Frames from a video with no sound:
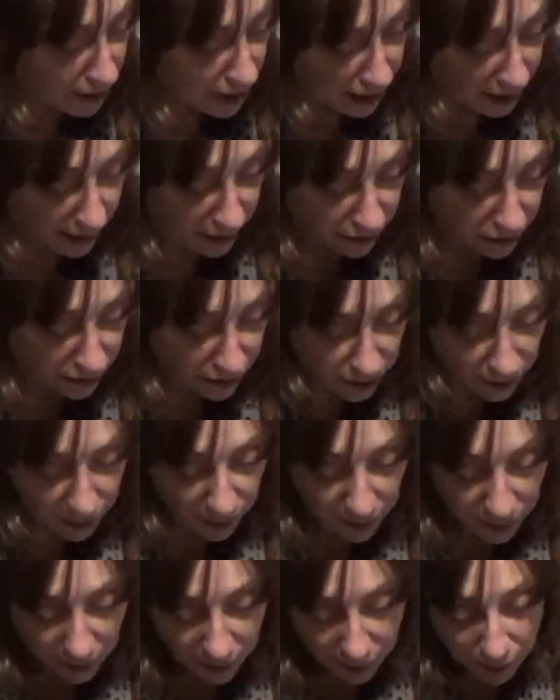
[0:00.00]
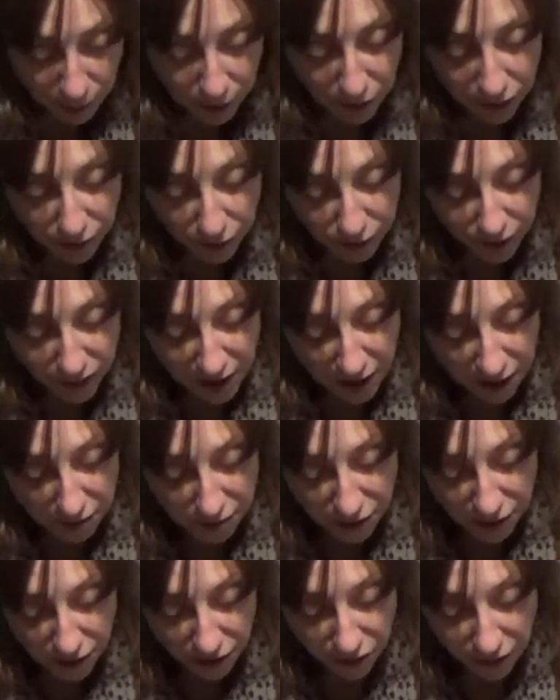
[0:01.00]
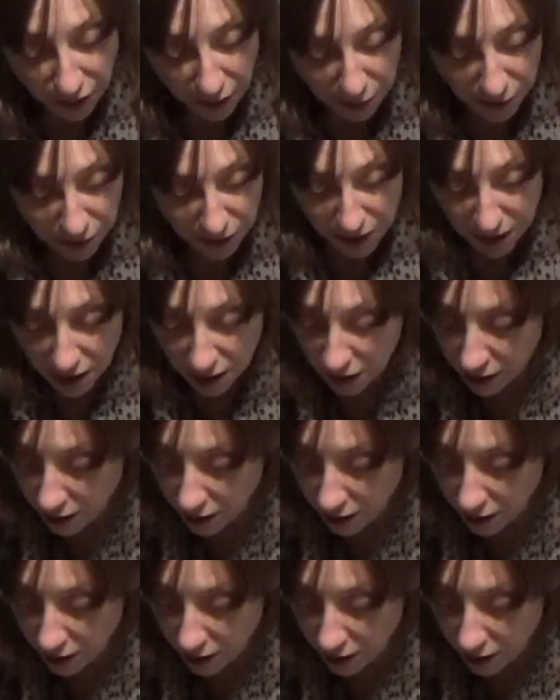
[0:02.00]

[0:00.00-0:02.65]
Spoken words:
and put it all together with the sewing machine.